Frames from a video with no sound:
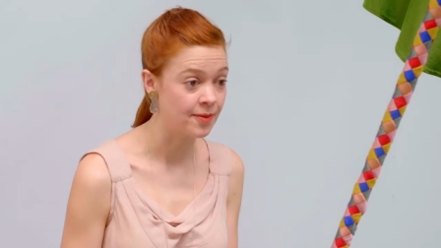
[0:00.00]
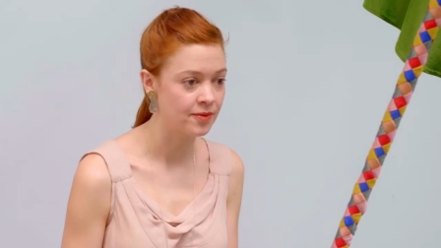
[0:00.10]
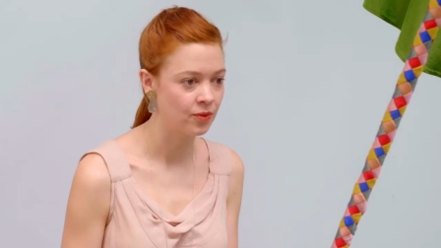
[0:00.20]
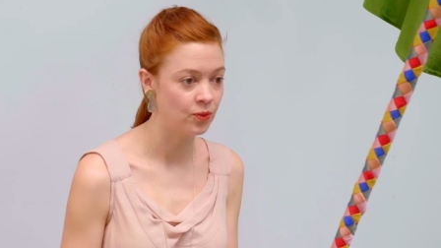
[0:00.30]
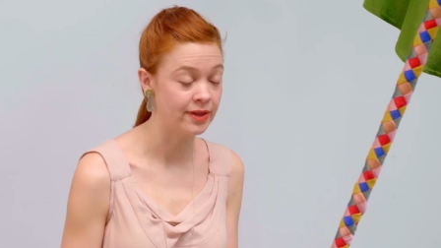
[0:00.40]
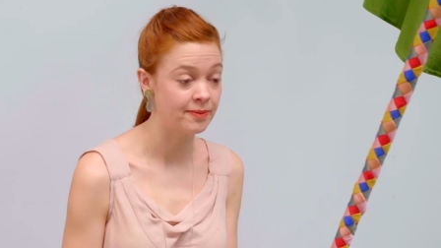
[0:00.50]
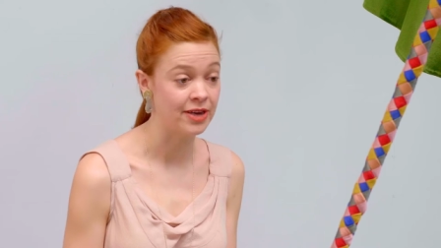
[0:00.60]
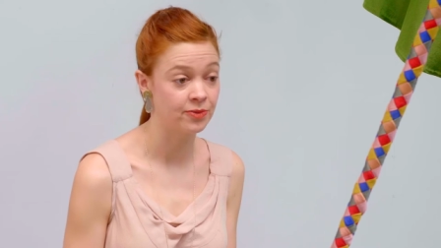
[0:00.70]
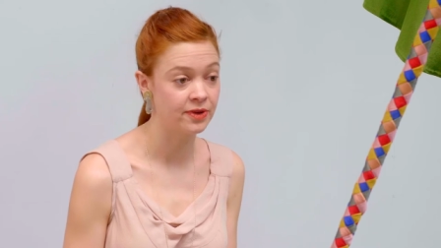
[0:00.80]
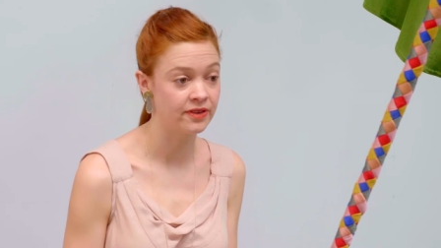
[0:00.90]
with
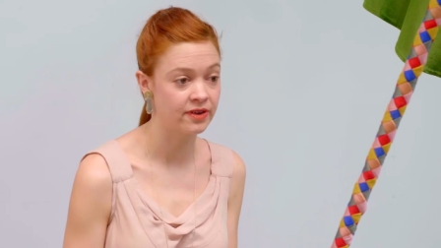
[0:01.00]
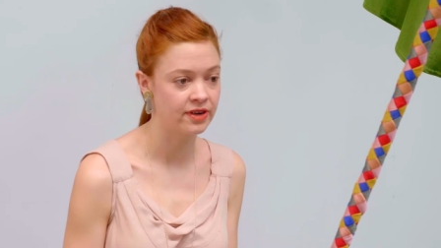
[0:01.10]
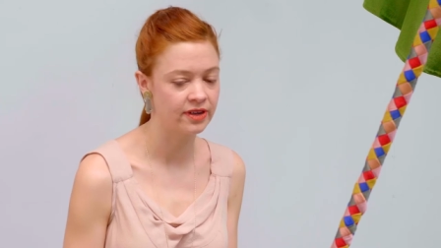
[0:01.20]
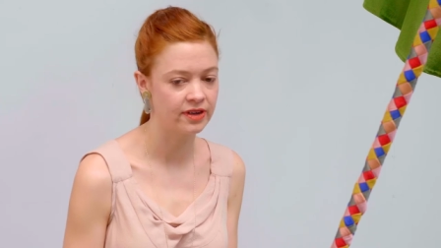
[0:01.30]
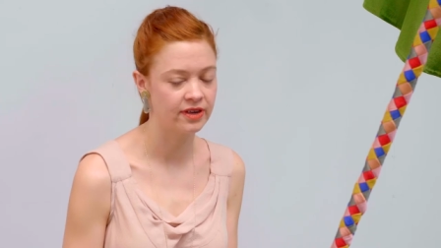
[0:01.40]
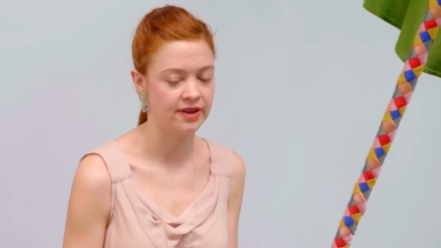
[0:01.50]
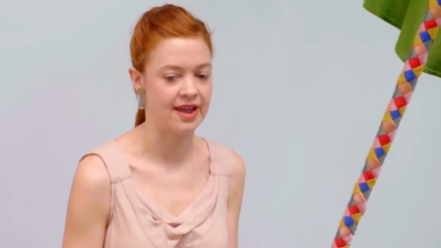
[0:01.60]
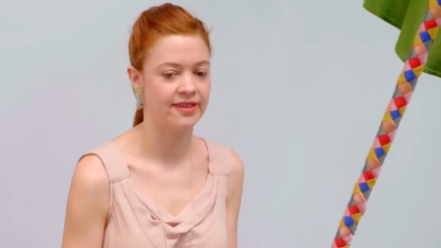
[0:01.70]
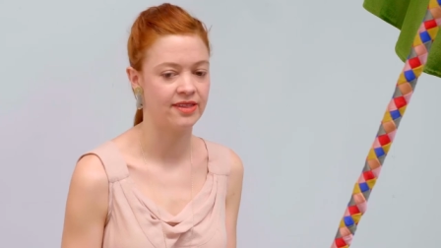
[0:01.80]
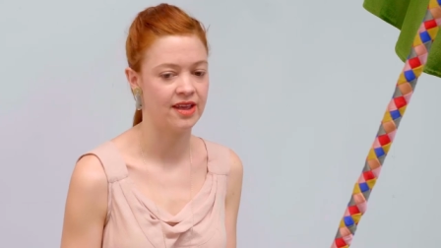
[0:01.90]
measurements on it
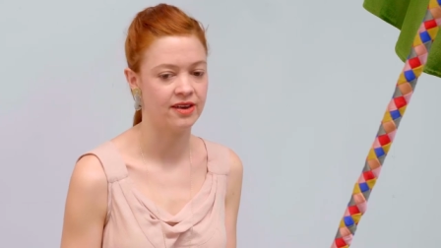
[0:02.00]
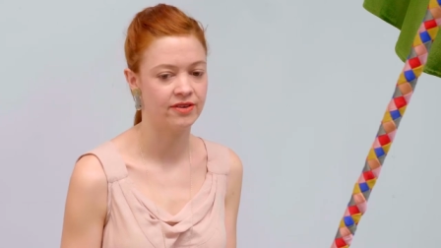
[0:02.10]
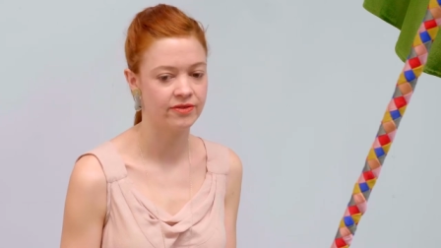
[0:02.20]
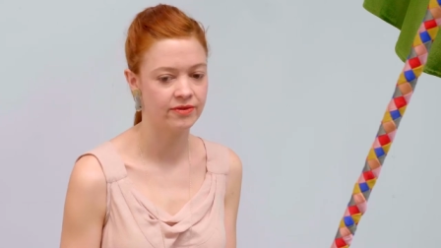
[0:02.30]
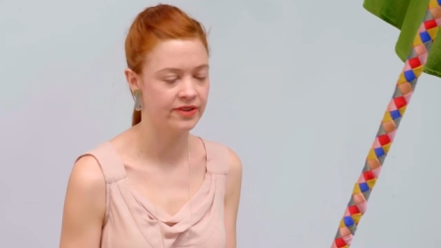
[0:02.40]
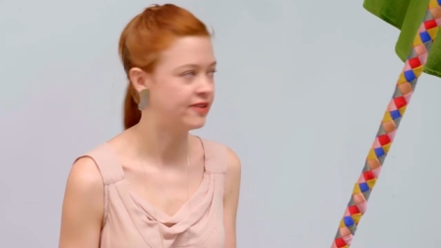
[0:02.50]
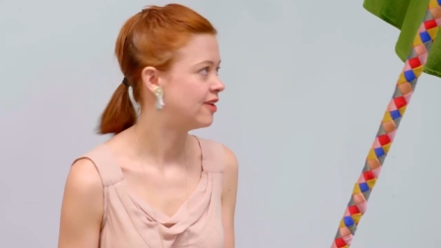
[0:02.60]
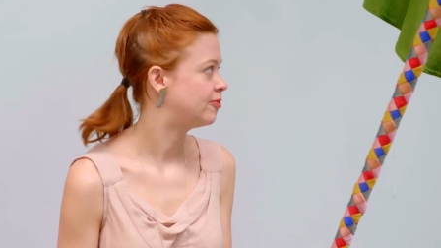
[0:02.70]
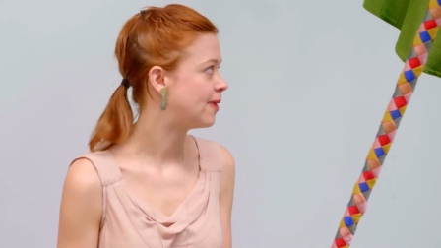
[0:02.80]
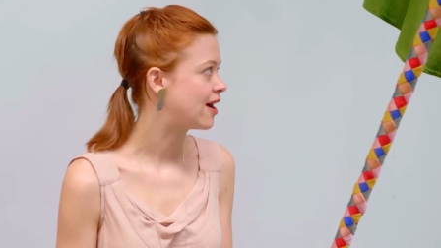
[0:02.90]
and then
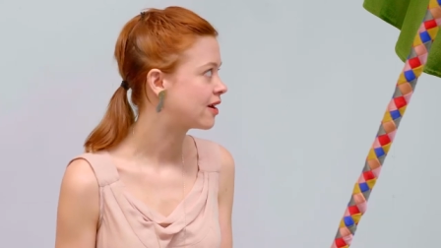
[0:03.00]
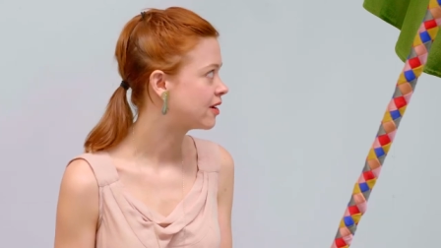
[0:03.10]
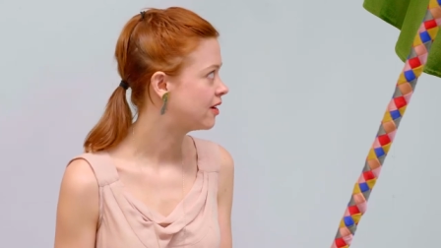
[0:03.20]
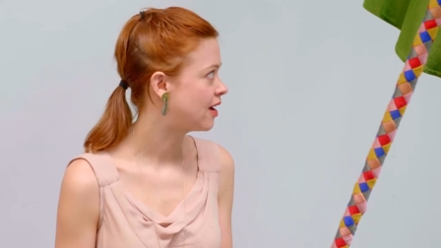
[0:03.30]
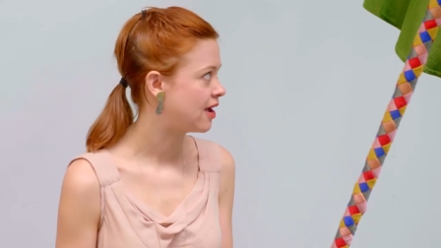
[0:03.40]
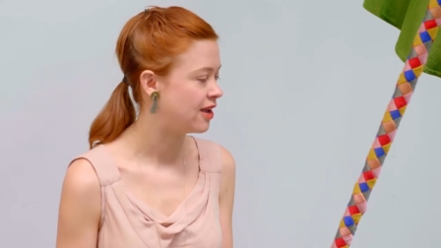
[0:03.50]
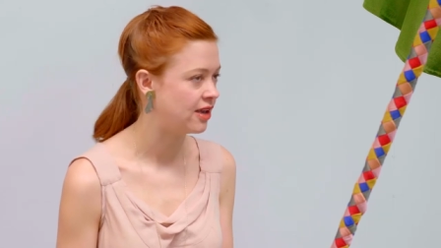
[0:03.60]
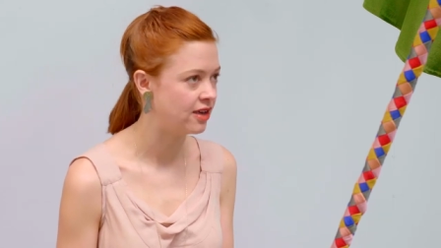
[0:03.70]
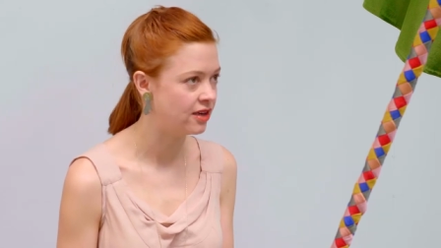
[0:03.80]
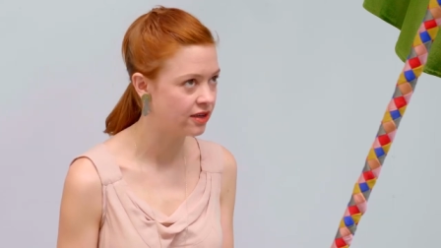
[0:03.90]
receive back
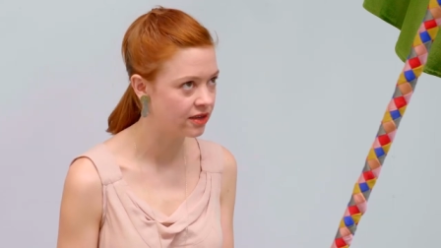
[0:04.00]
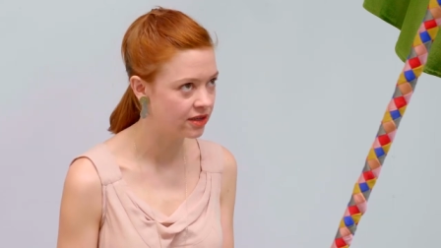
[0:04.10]
a